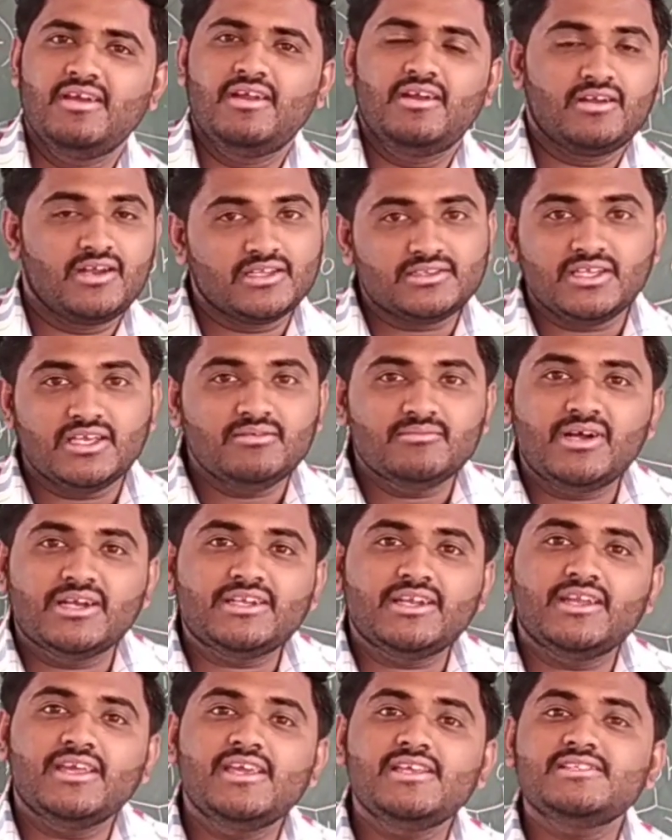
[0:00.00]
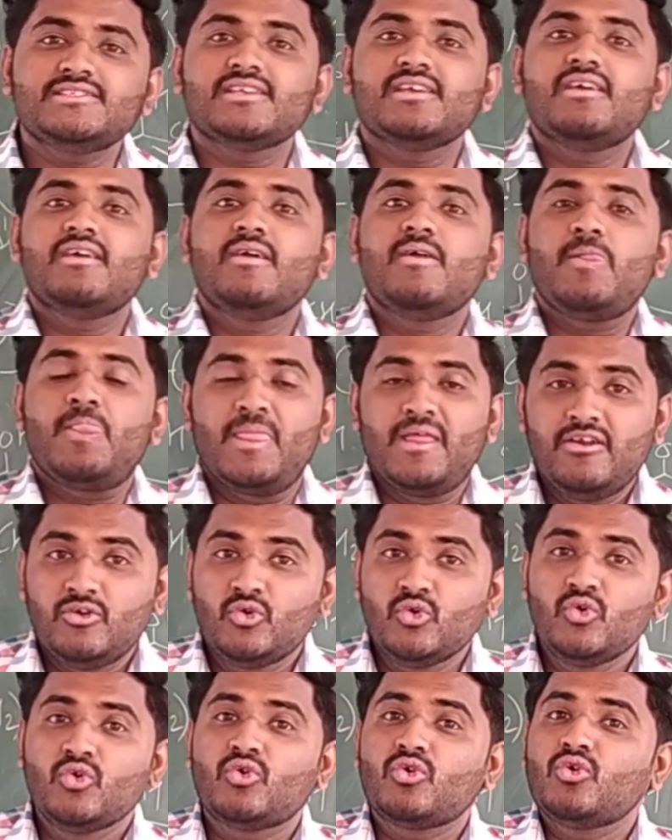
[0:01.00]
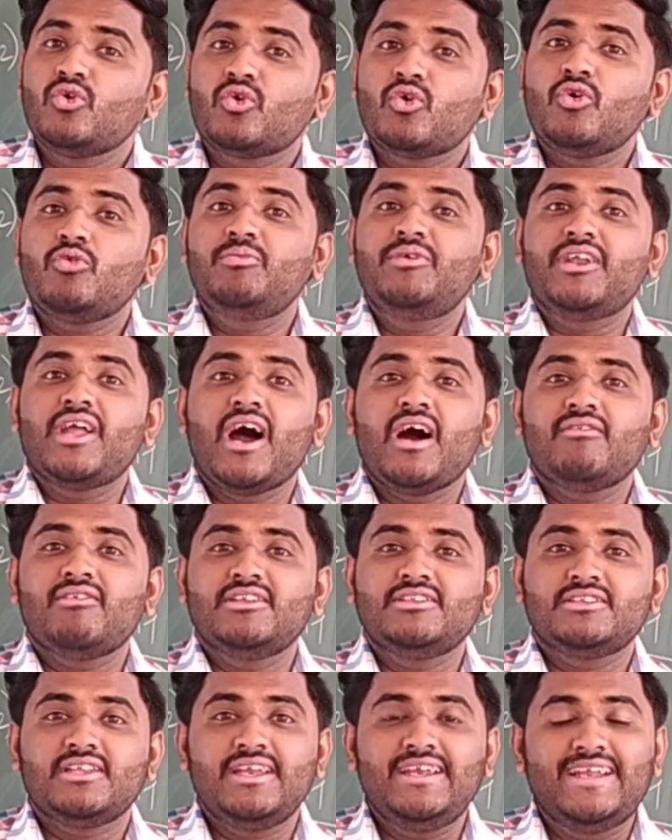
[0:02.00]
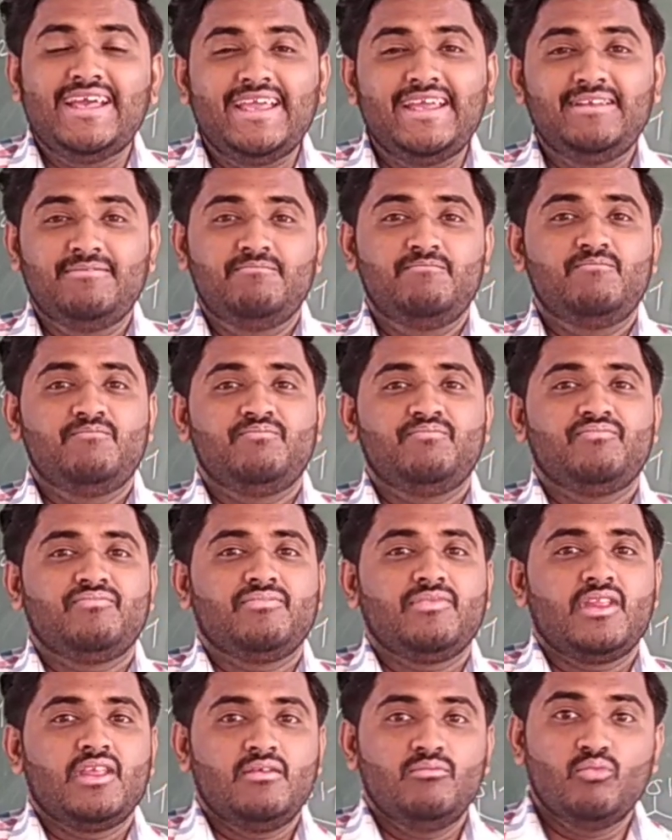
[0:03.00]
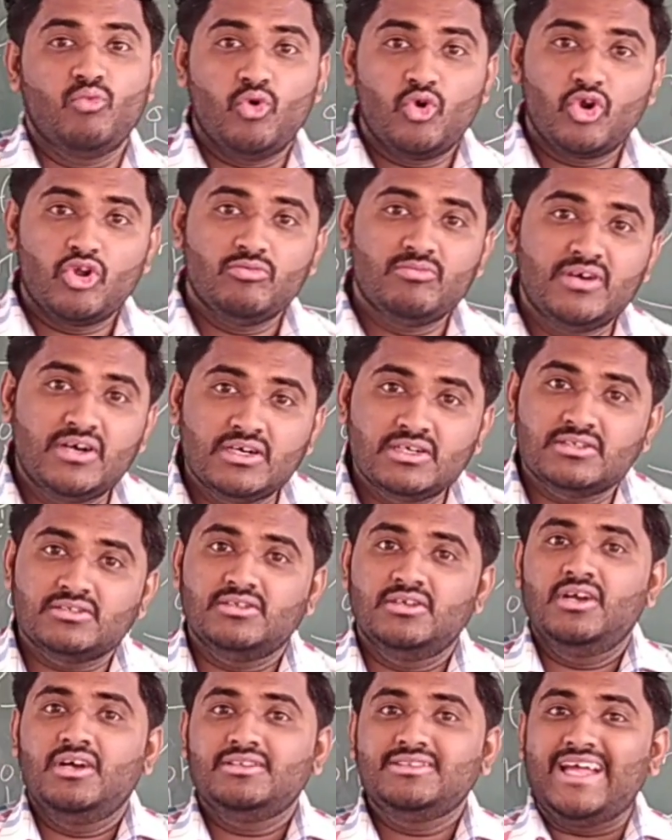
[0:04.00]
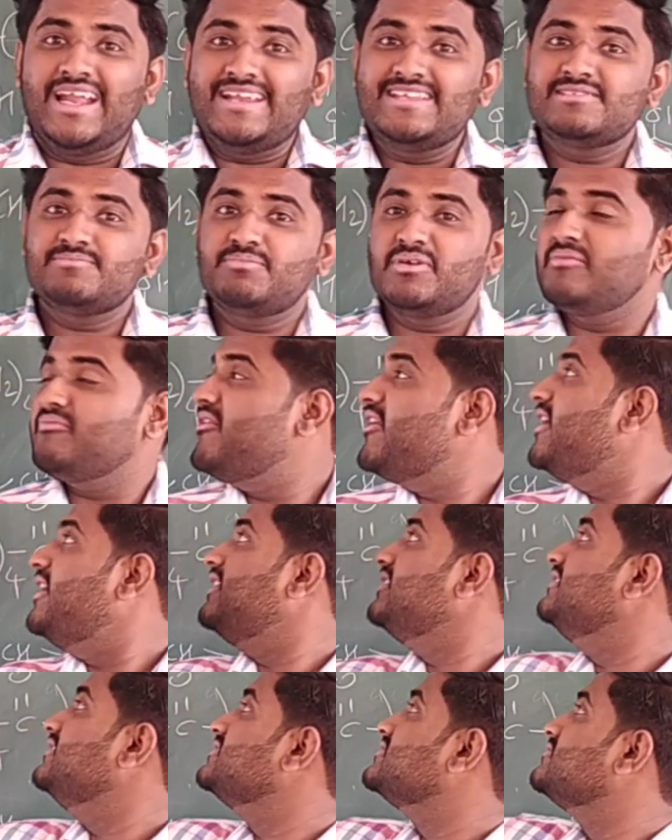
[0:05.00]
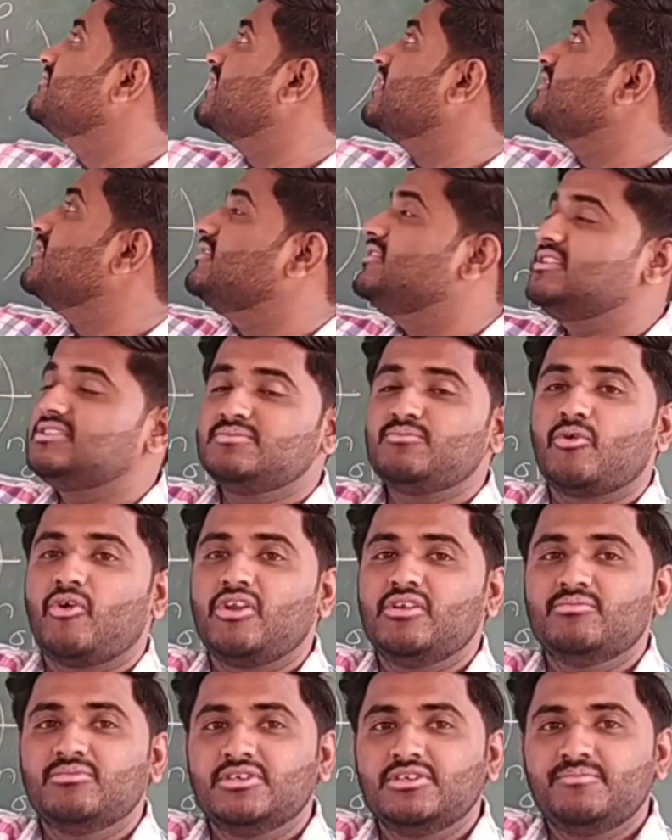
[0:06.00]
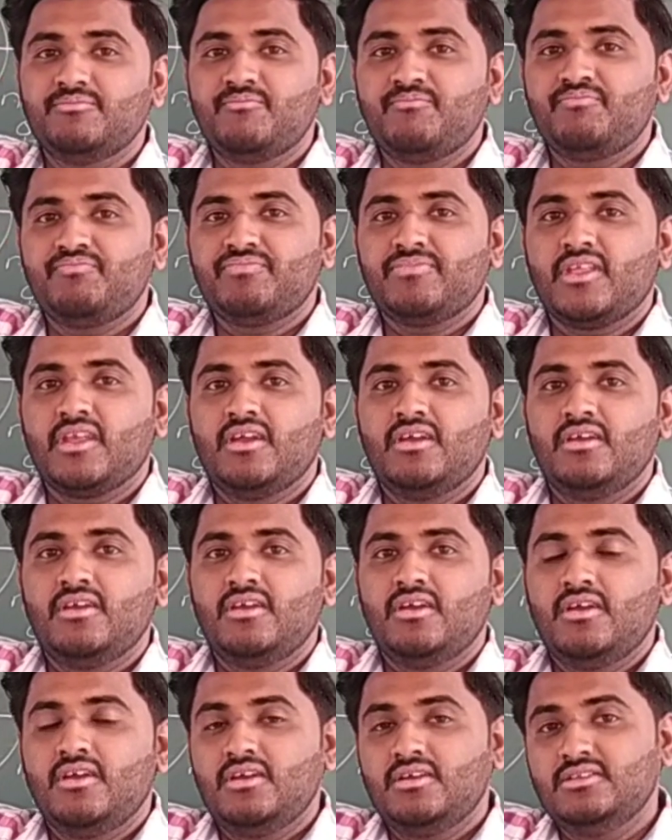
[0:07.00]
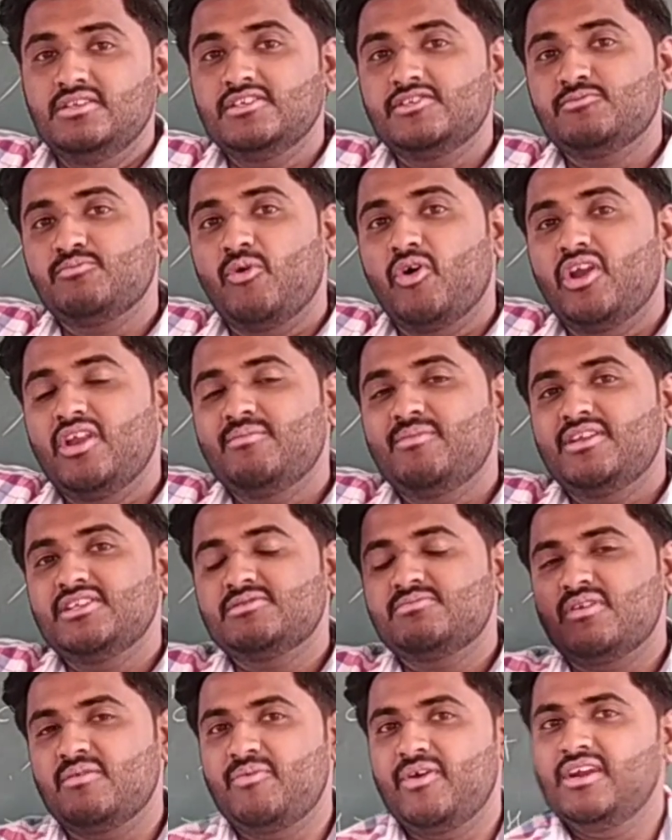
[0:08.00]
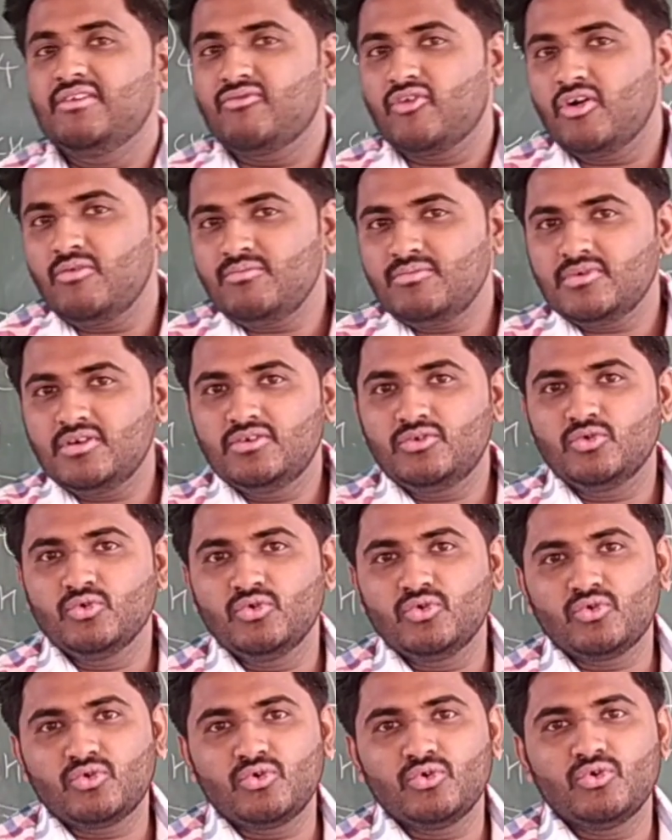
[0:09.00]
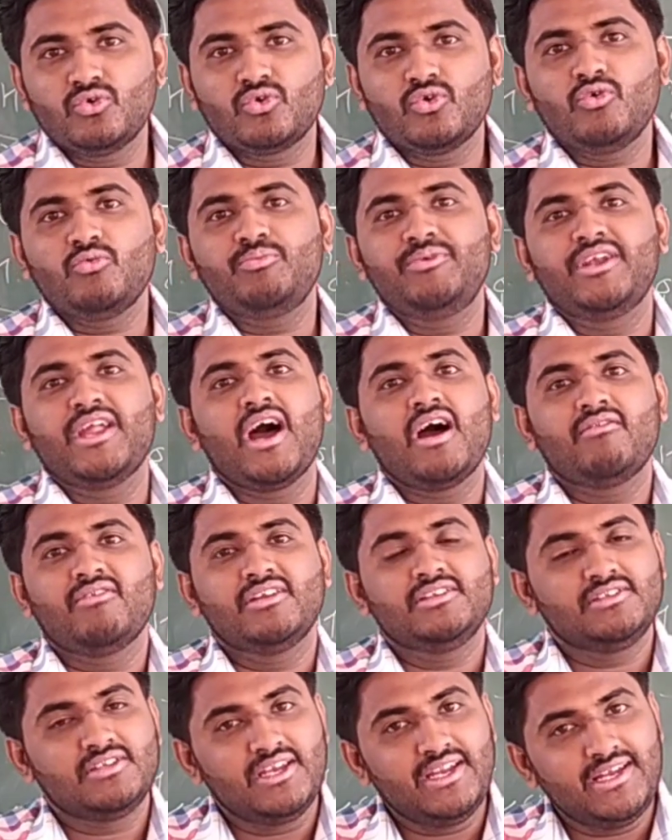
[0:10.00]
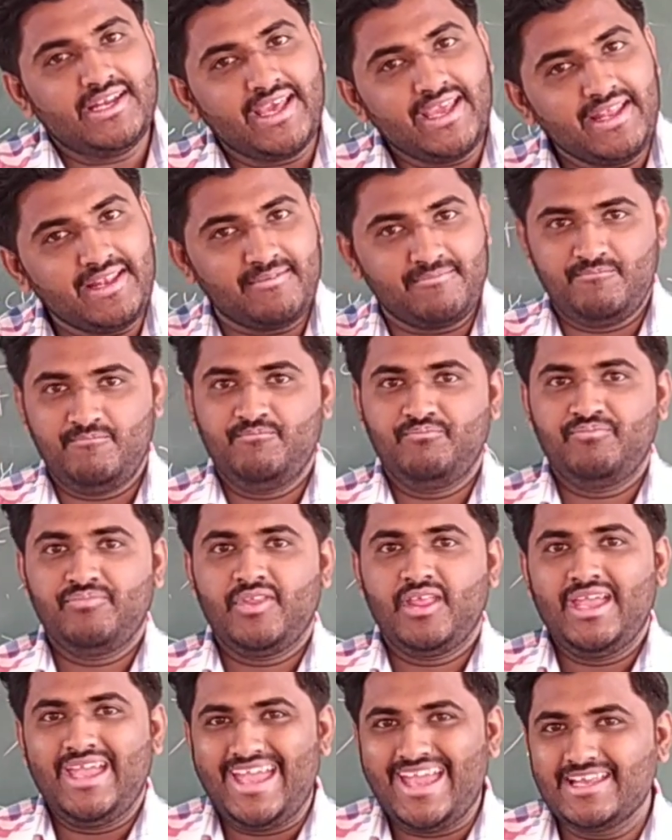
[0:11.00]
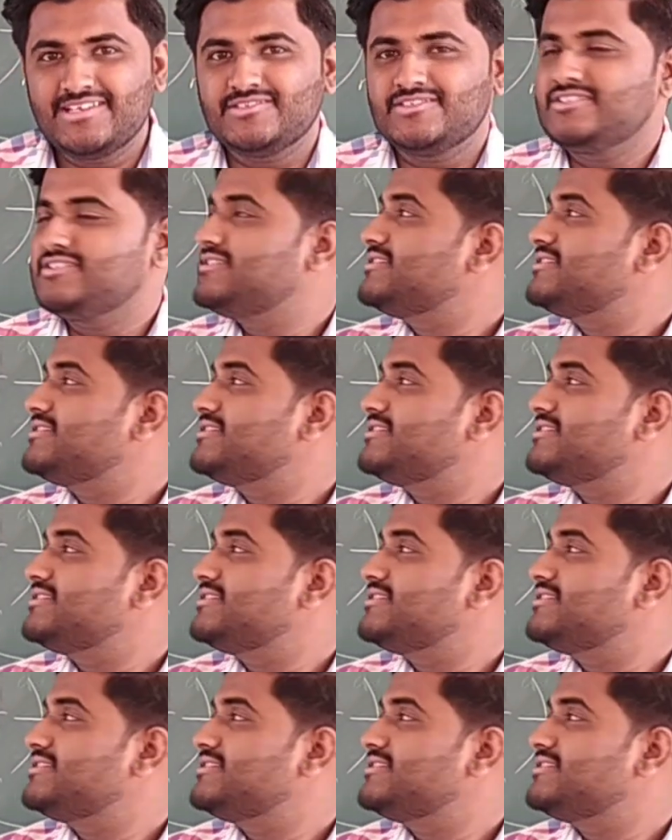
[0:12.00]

Nothing but it is 2-chloro-beta-1,3-diene monomer that is prepared in this one, this polymer. This polymer is prepared from 2-chloro-beta-1,3-diene. Hence,